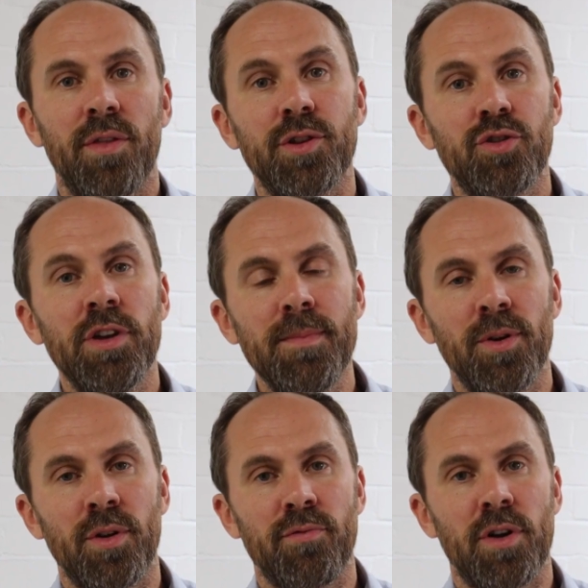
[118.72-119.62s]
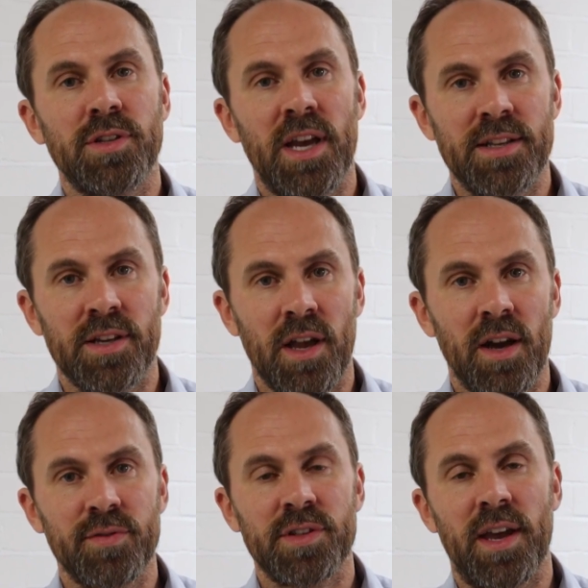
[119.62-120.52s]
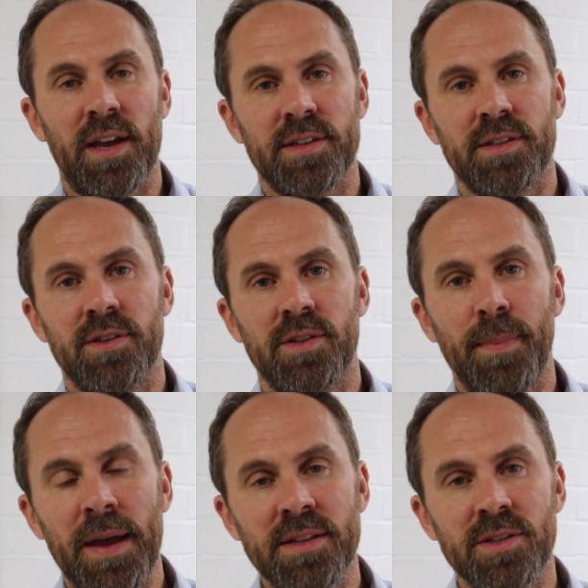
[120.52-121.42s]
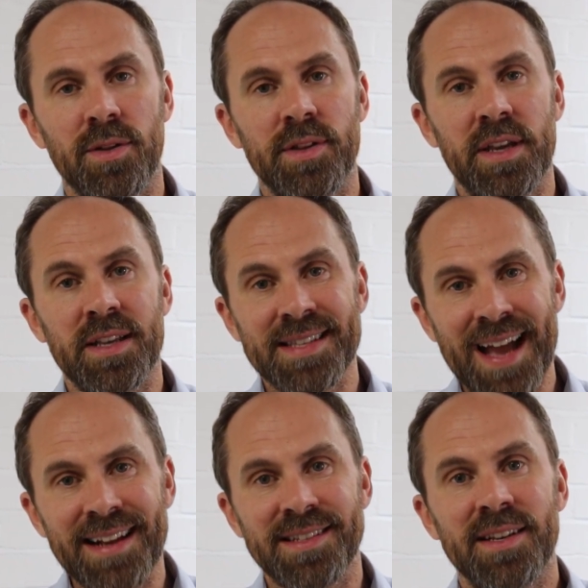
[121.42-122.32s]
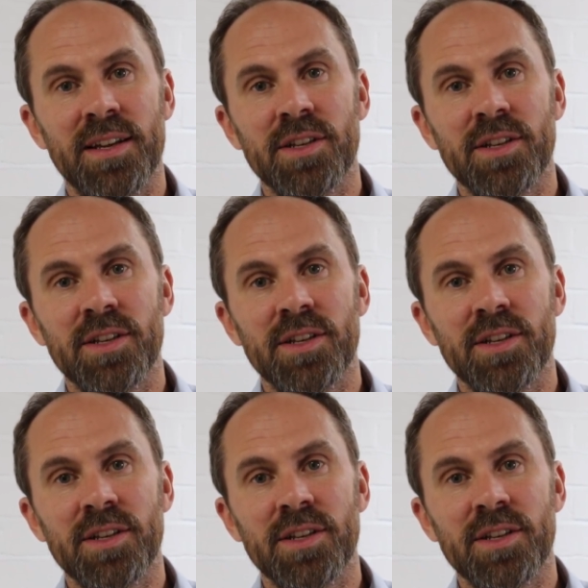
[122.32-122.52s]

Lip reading: The treatment of rotator cuff tears depends on the exact